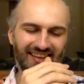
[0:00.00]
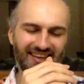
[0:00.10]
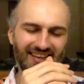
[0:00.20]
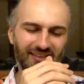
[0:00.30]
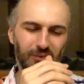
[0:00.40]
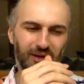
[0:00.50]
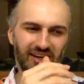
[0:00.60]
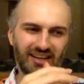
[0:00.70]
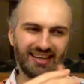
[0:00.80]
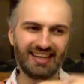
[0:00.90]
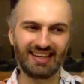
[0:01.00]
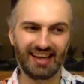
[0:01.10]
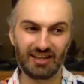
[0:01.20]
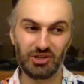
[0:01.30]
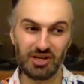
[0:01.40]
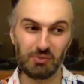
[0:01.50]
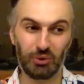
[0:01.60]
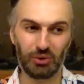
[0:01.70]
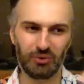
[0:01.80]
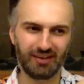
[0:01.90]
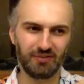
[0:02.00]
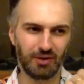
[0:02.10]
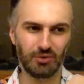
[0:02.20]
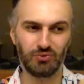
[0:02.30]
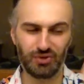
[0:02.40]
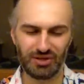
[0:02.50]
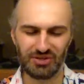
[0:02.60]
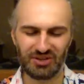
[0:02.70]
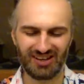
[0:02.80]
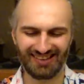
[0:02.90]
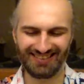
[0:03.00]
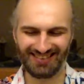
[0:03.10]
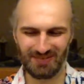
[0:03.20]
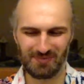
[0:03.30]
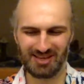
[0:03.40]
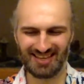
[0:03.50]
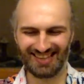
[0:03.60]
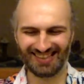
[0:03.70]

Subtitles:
things weren't in touch anymore with the found footage concept.